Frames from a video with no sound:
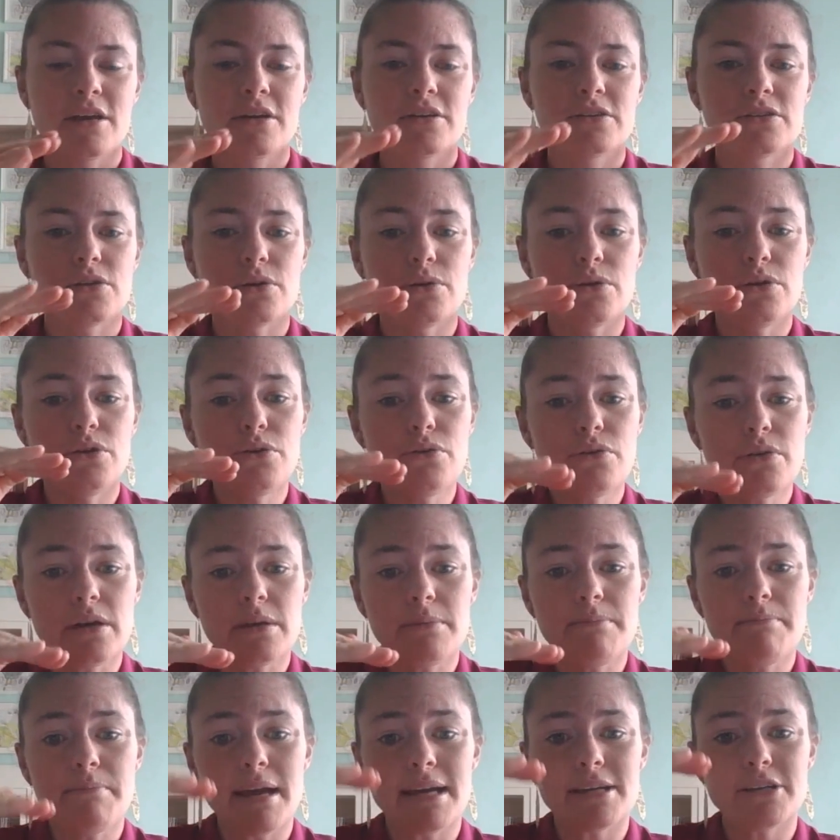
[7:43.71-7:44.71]
So you
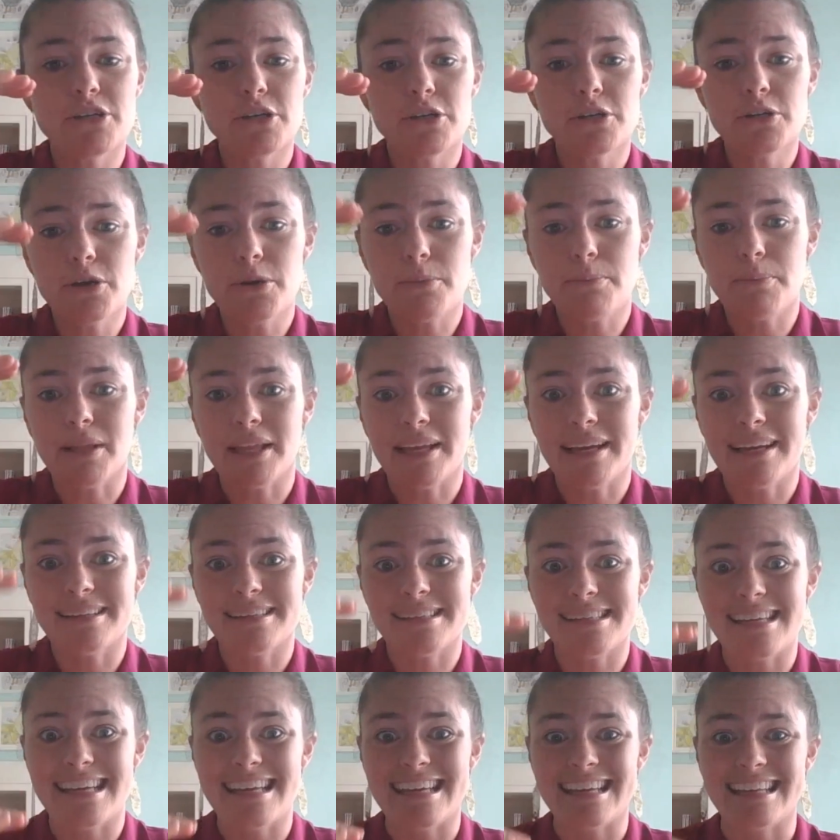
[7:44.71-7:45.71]
could measure your
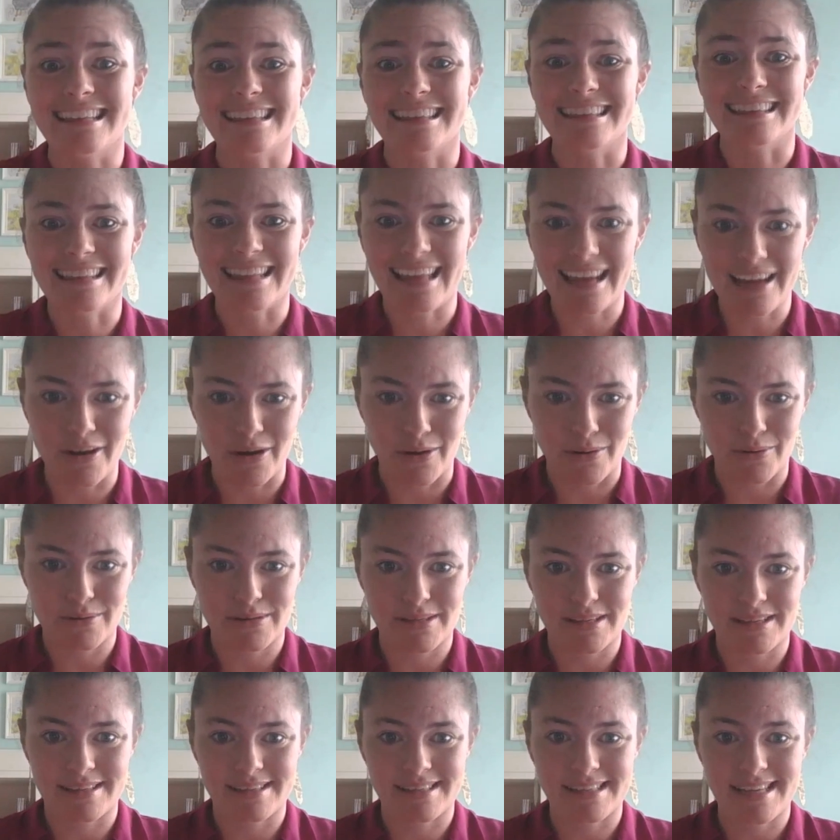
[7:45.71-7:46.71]
plants in
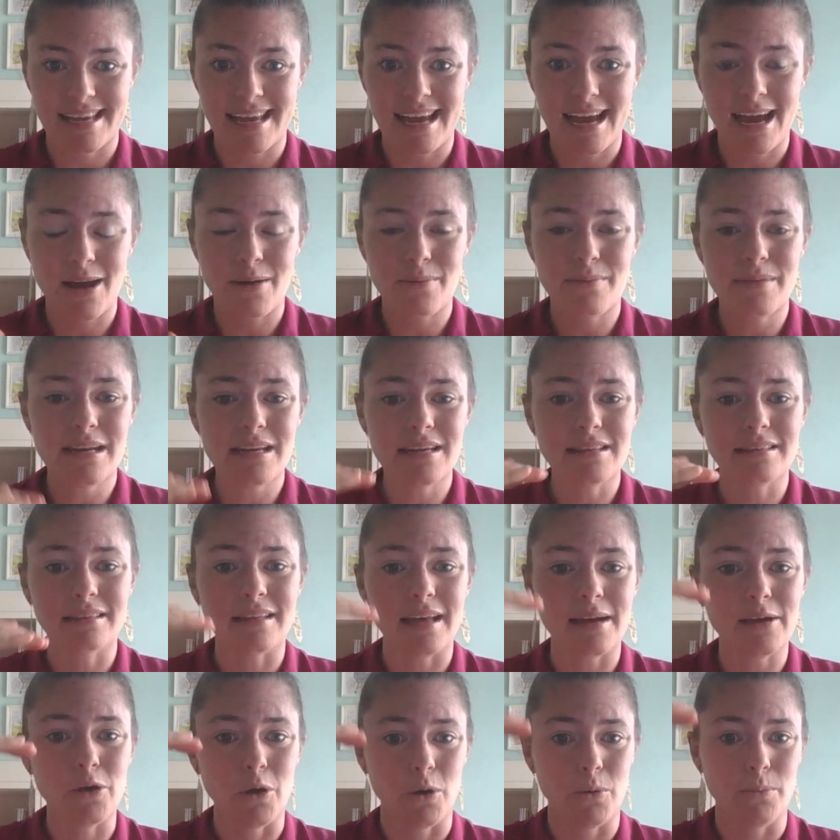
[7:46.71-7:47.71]
Legos and say how many
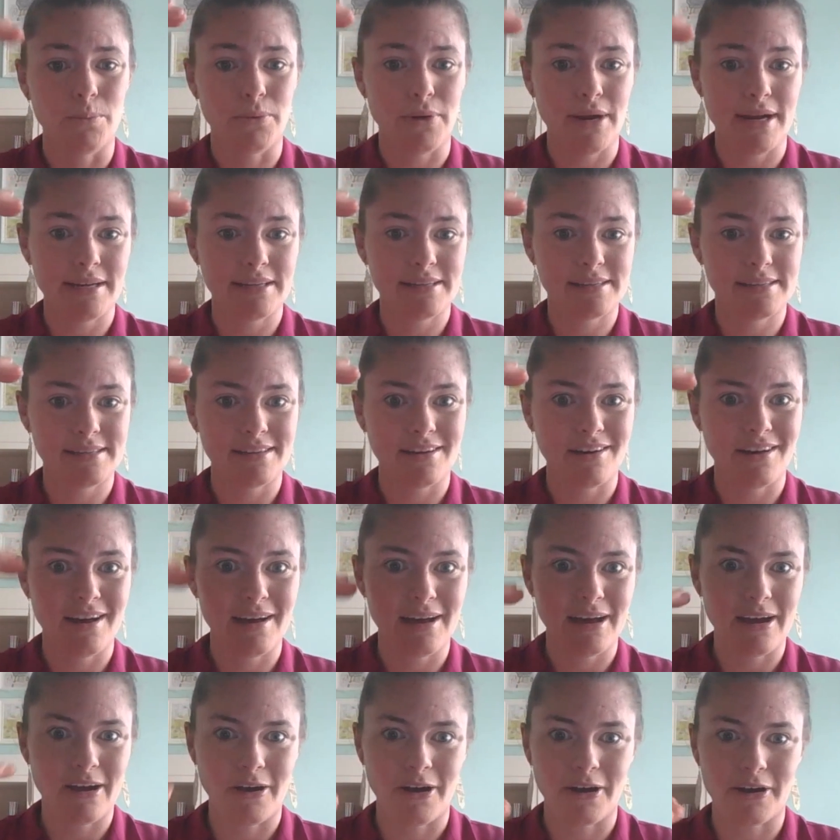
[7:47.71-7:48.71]
Lego bricks
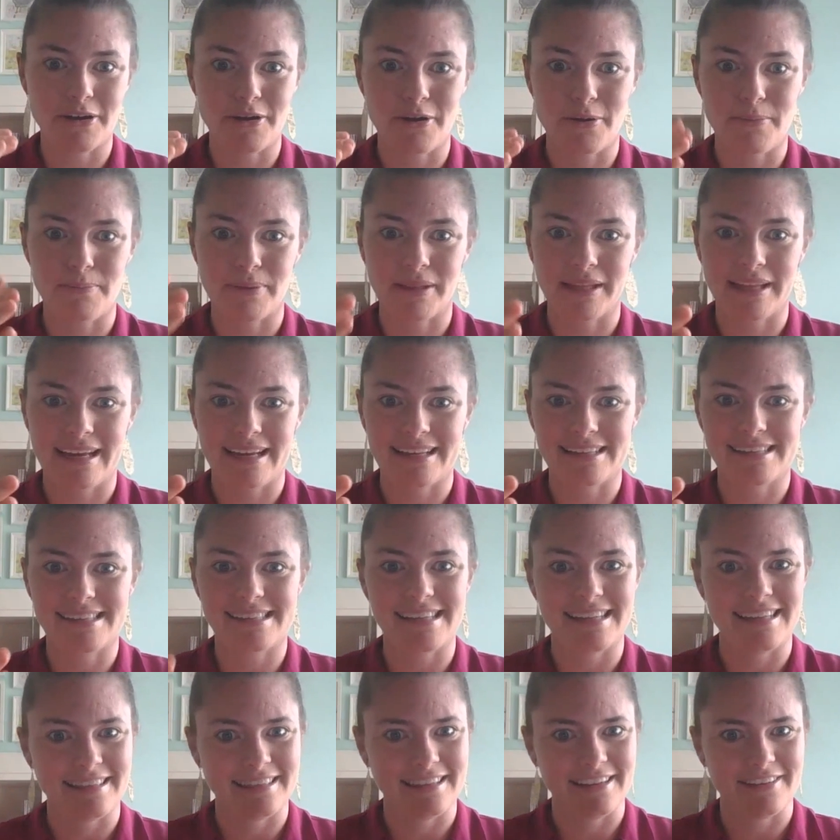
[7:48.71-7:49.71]
are your
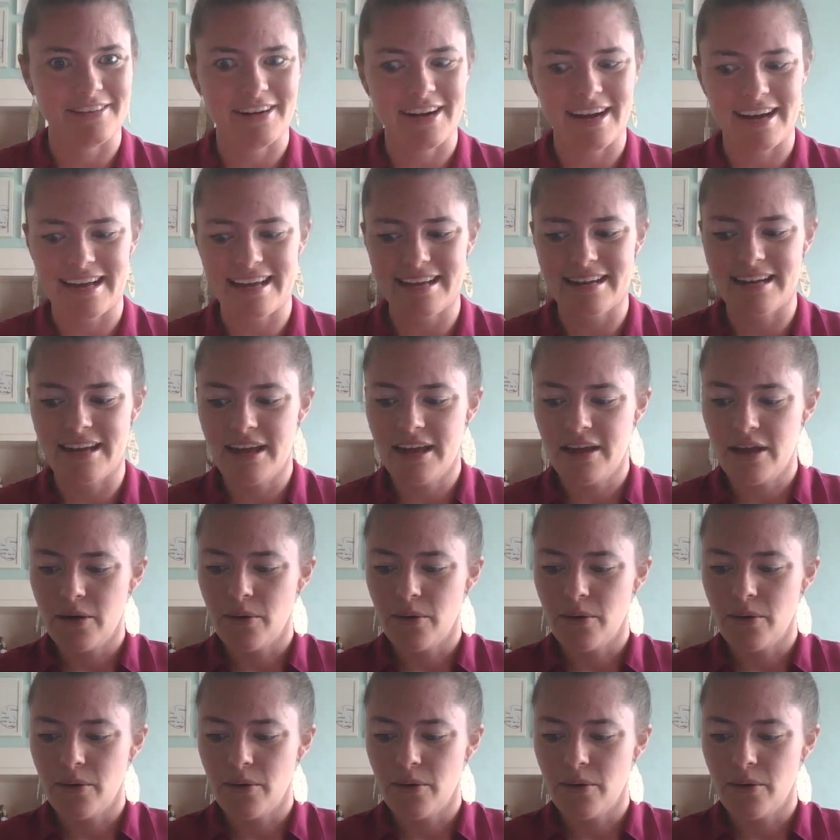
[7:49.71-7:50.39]
plants in their height.